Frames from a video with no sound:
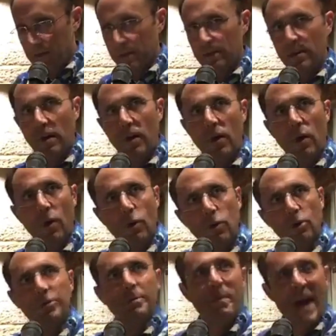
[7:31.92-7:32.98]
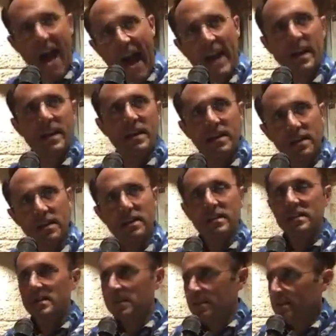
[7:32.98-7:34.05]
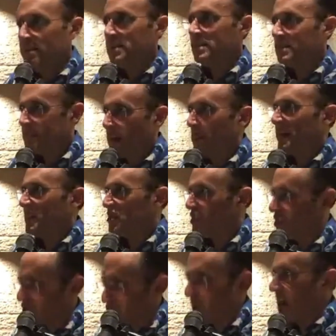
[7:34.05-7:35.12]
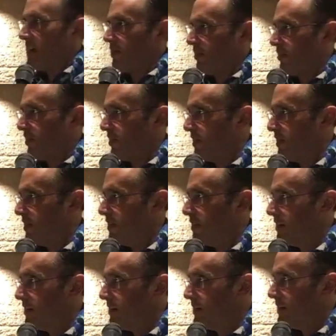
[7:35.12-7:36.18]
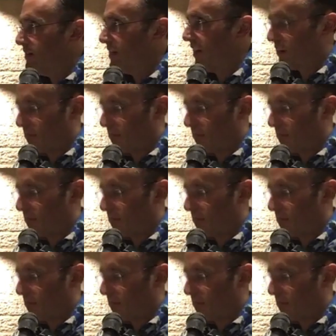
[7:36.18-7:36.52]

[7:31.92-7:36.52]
to hold back some of the strength that